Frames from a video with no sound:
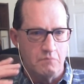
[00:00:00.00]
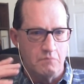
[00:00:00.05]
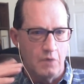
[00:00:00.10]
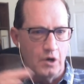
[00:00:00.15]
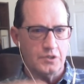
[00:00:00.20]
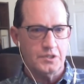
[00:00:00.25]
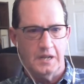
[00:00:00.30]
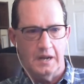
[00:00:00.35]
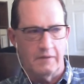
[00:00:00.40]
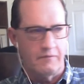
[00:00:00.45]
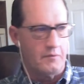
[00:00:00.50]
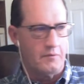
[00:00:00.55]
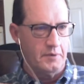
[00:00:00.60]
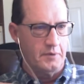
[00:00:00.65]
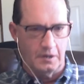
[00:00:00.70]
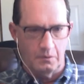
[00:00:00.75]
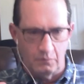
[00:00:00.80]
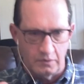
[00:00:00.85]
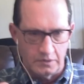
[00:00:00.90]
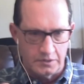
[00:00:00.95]
most
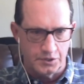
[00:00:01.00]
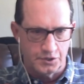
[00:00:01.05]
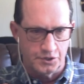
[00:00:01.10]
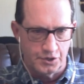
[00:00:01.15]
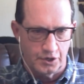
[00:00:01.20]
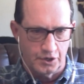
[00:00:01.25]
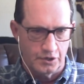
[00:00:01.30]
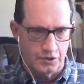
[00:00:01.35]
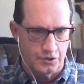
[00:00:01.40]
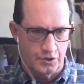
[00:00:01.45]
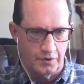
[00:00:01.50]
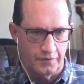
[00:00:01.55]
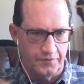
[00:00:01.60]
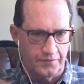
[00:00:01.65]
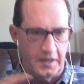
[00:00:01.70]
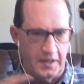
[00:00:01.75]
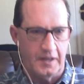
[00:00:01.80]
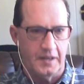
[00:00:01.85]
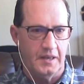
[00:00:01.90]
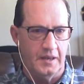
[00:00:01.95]
everybody went to church,
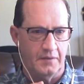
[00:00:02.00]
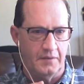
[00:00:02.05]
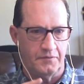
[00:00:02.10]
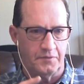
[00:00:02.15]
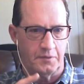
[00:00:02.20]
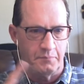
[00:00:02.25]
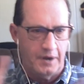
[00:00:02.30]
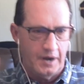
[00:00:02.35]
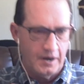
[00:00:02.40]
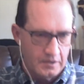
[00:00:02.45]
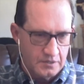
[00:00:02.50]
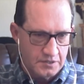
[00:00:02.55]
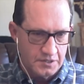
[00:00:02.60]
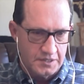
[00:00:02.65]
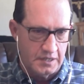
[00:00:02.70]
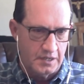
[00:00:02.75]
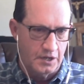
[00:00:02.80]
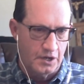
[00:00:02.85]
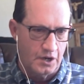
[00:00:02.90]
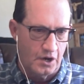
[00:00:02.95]
or if they if the
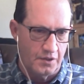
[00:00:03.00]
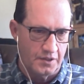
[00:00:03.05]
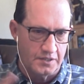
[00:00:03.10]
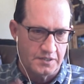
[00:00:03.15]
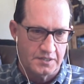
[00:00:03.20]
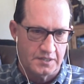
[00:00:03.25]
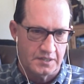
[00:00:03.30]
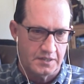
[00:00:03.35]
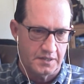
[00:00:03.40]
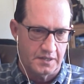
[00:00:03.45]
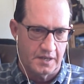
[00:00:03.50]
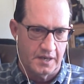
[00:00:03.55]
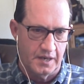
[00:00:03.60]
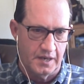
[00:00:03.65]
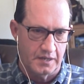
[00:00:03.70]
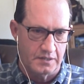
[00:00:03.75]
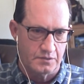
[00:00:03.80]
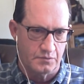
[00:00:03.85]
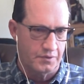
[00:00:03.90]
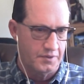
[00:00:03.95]
parents didn't go, they sent the
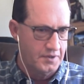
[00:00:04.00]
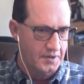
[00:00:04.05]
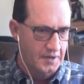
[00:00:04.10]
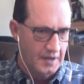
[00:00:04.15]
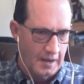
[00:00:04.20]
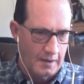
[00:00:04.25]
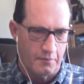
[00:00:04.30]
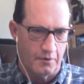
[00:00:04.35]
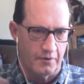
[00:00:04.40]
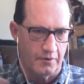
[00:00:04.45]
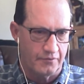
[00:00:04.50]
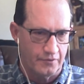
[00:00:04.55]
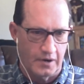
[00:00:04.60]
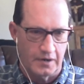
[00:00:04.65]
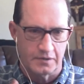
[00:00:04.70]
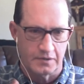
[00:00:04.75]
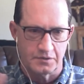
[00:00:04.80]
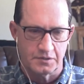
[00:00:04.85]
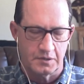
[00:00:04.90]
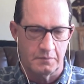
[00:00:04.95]
kids with a neighbor, a
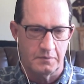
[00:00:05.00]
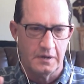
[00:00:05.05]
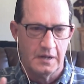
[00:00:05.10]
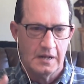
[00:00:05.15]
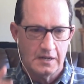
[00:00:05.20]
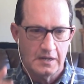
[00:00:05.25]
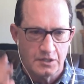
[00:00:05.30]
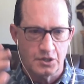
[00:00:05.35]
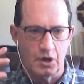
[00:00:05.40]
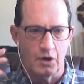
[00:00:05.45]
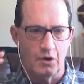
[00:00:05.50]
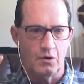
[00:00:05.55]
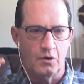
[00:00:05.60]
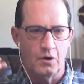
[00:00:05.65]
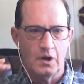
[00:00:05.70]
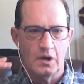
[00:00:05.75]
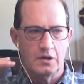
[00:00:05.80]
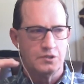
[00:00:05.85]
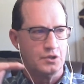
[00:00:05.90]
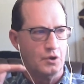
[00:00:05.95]
friend, or something.
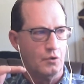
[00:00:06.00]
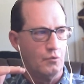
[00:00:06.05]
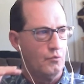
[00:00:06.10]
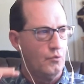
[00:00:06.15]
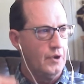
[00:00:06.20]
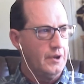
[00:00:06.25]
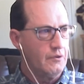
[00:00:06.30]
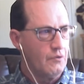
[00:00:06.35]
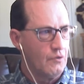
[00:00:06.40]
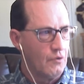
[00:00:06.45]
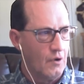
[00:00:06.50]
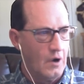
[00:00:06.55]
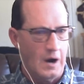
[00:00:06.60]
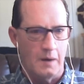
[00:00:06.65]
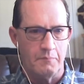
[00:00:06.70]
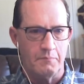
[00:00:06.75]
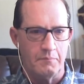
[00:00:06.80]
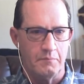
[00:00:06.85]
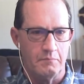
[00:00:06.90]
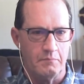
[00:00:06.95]
So so we
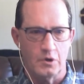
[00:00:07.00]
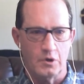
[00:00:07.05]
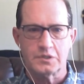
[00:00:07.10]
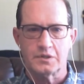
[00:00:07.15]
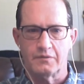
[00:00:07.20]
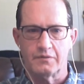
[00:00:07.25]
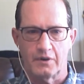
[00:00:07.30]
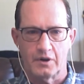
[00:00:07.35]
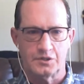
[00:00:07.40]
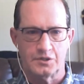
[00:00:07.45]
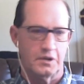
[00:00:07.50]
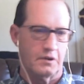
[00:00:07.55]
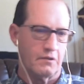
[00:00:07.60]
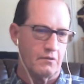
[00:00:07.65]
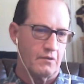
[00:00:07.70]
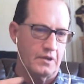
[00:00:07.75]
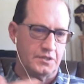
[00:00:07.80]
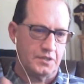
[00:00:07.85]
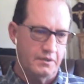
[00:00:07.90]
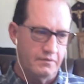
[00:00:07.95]
grew up, most of our
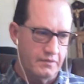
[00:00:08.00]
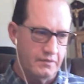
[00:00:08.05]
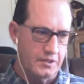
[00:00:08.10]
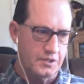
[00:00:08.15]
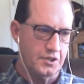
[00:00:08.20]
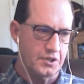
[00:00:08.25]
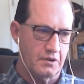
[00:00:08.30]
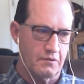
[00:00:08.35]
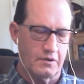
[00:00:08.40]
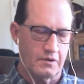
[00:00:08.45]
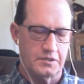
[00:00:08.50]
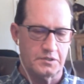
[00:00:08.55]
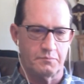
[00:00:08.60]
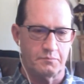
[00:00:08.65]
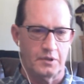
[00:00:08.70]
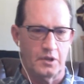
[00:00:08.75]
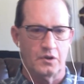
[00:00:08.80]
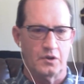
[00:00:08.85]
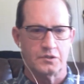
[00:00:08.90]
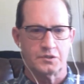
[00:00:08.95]
generation, even the
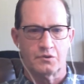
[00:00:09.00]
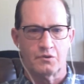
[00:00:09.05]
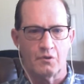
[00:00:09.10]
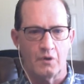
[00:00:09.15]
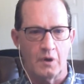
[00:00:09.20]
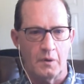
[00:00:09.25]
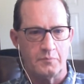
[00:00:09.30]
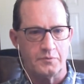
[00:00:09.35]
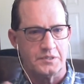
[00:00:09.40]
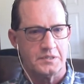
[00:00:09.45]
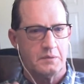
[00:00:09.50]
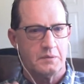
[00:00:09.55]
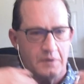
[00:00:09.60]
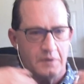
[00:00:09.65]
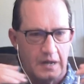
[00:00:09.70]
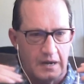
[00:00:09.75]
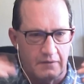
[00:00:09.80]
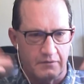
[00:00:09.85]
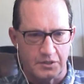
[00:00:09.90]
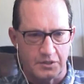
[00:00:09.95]
generation below us, grew up with
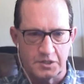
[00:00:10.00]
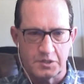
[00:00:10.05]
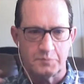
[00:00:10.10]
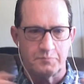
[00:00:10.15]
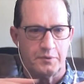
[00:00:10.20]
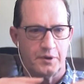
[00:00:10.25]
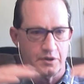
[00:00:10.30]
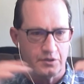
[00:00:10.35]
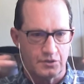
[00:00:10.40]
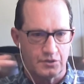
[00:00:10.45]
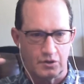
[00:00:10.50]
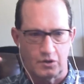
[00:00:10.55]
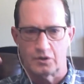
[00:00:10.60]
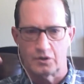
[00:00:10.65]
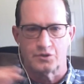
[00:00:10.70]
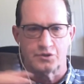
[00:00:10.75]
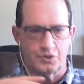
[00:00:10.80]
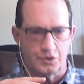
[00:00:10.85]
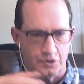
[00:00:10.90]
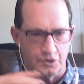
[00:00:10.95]
some kind of a
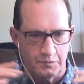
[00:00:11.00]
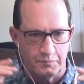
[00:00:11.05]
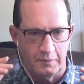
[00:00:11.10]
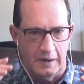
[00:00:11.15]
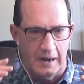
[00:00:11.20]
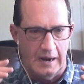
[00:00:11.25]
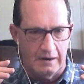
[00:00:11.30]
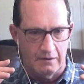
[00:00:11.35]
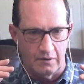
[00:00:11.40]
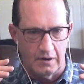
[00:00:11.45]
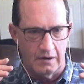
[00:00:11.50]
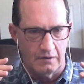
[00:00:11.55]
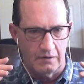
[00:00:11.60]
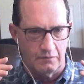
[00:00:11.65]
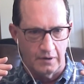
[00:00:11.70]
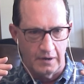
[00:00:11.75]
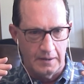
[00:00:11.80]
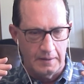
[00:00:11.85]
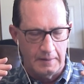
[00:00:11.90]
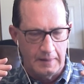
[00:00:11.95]
spiritual or church
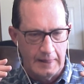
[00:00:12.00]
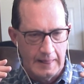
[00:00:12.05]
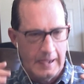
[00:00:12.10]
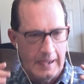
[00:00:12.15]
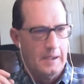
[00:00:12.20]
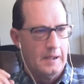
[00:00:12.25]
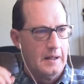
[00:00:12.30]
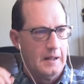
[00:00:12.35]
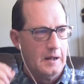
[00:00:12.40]
background, right?